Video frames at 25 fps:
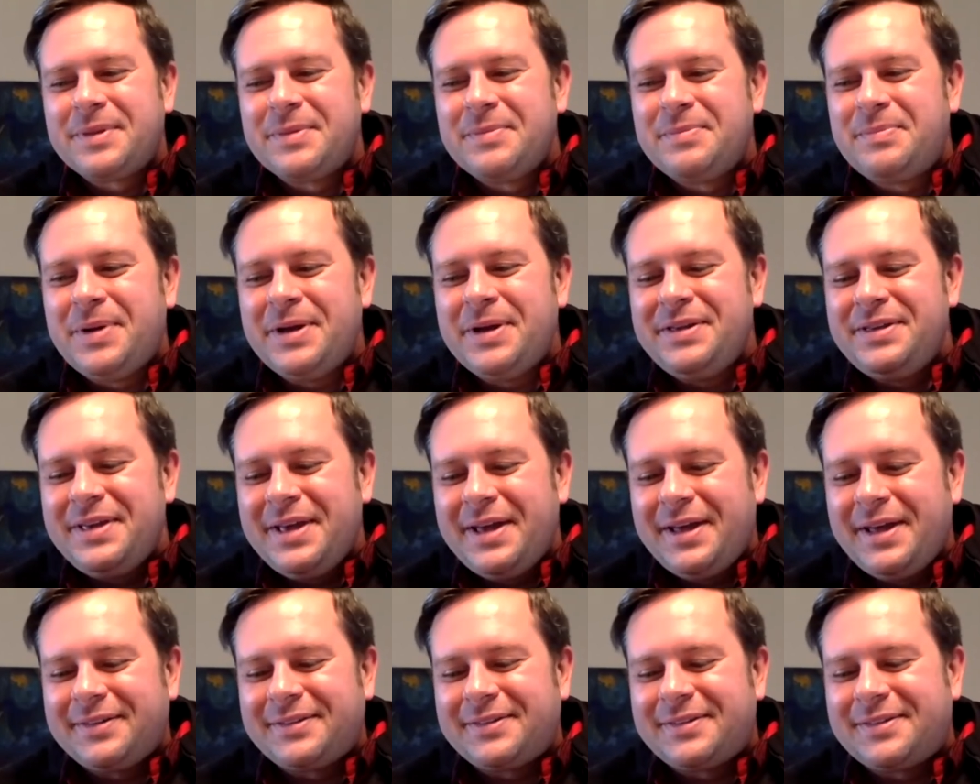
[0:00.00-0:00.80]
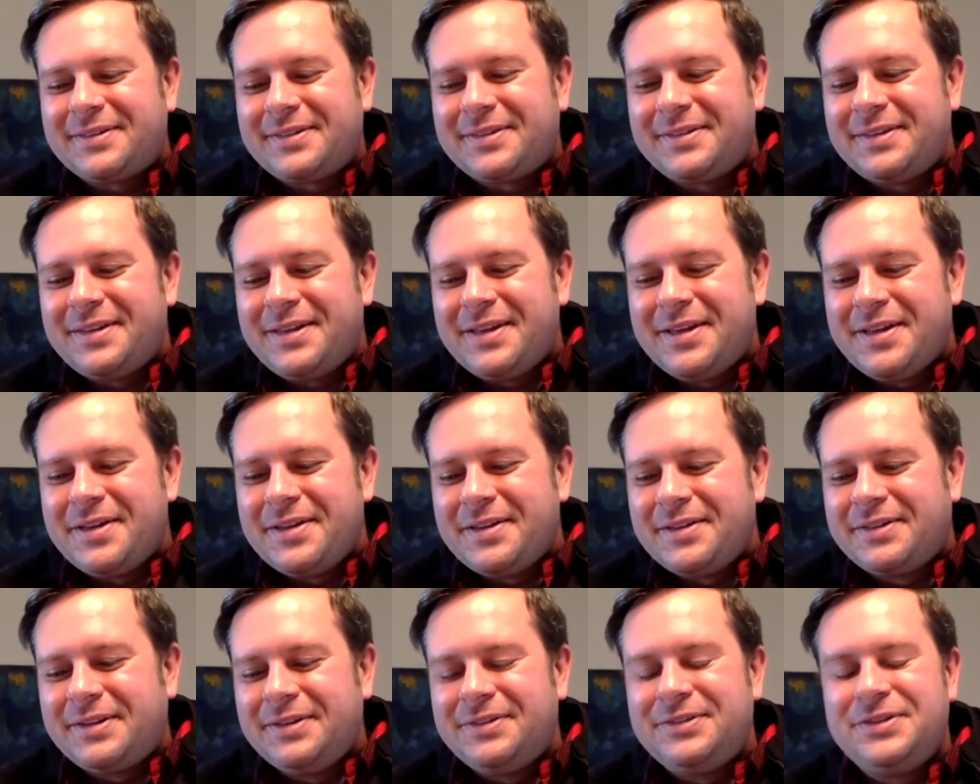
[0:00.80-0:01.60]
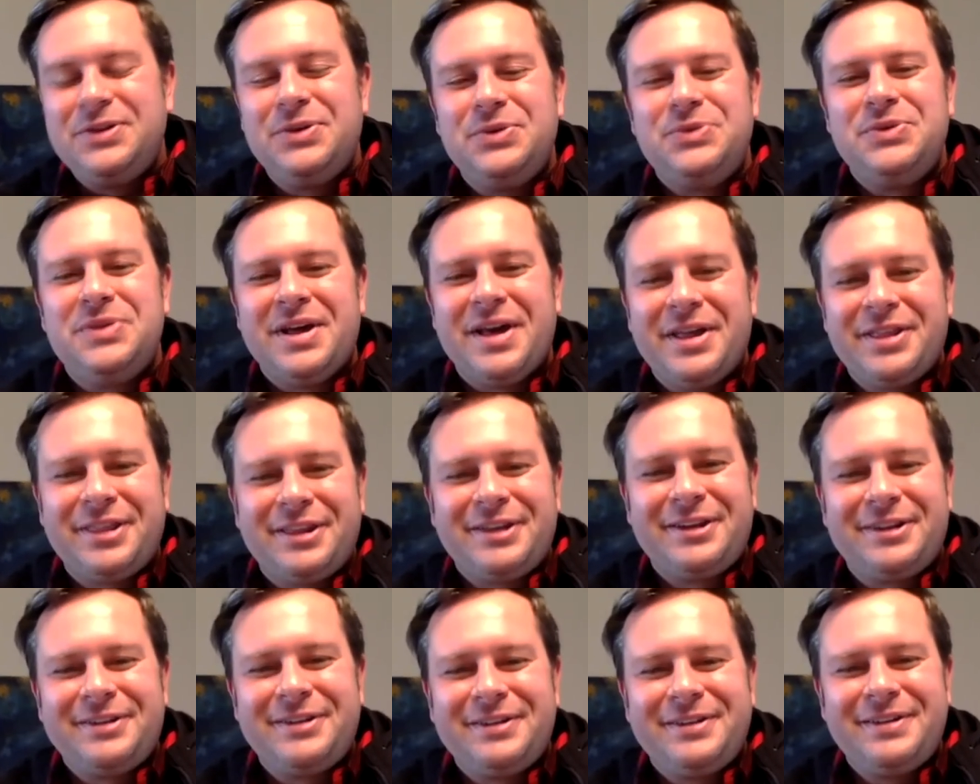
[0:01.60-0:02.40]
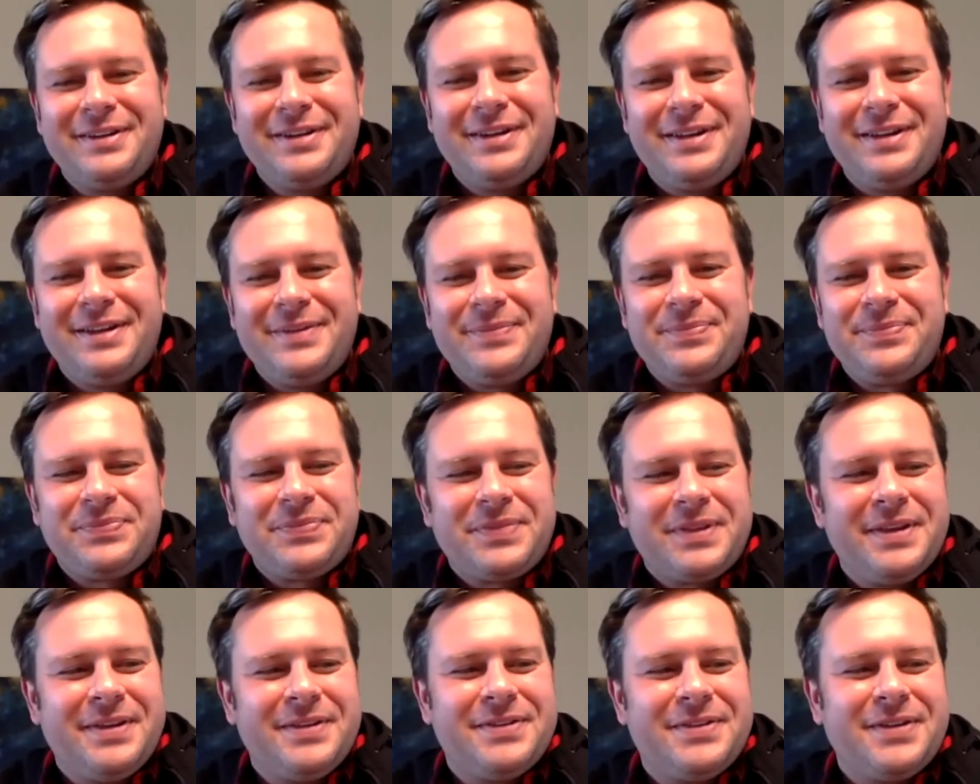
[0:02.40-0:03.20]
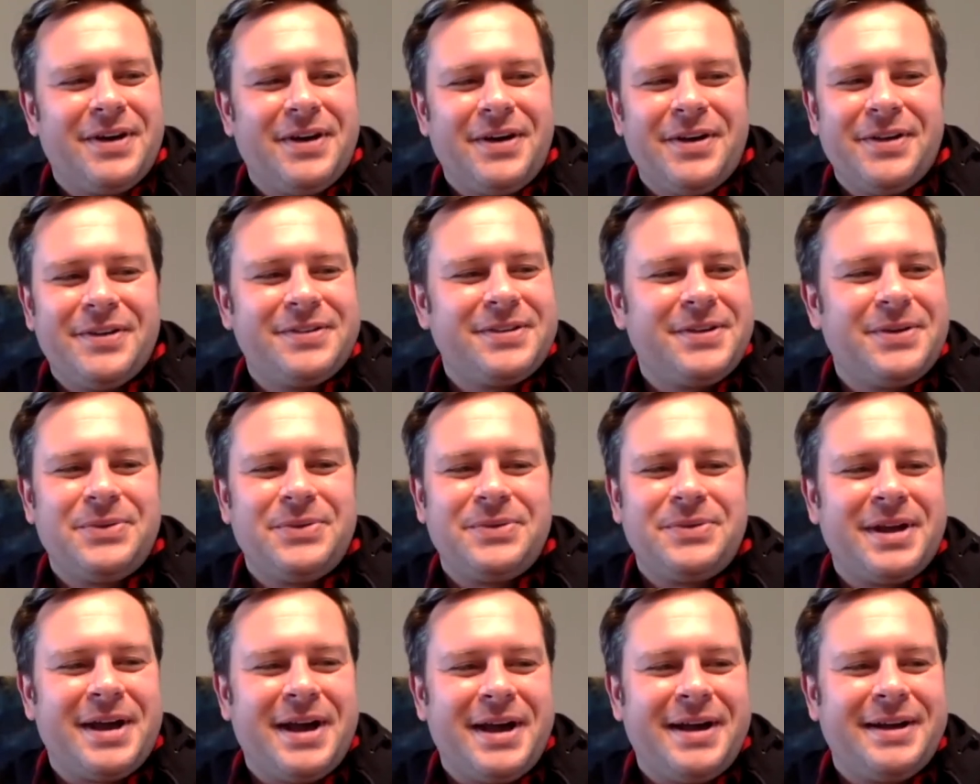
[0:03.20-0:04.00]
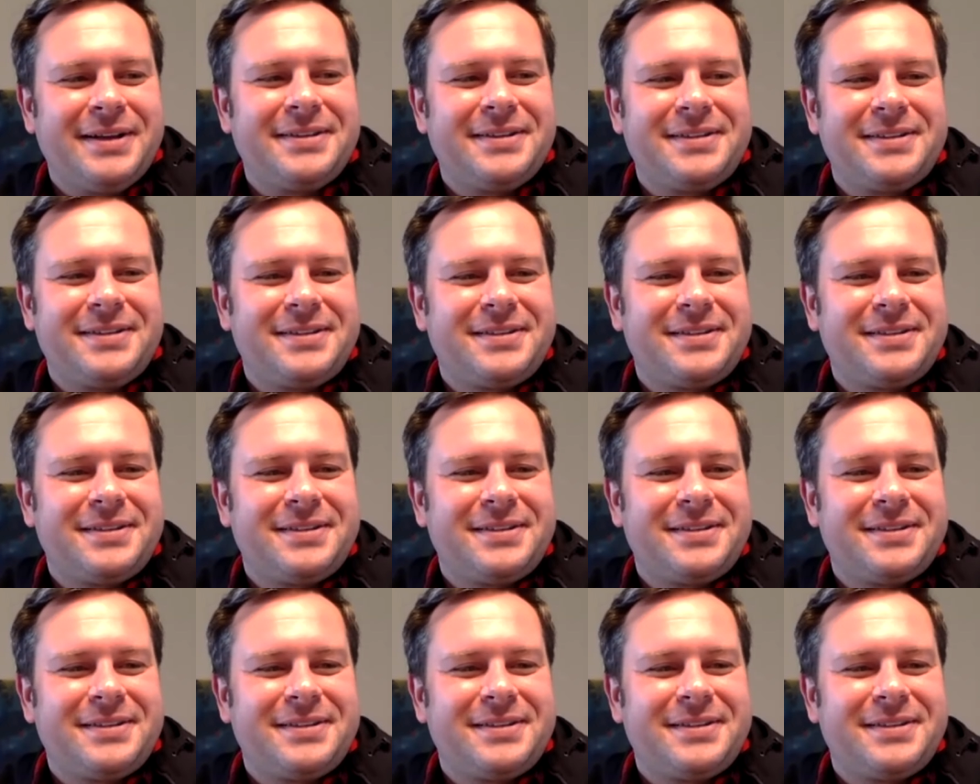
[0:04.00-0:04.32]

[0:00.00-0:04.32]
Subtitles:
But yet, to do nothing is also not,